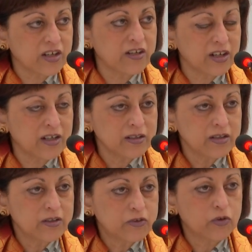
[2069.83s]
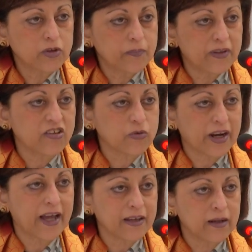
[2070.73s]
India, to the place
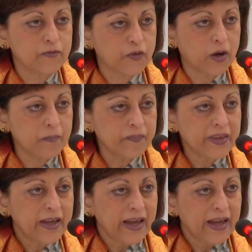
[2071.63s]
where I come from,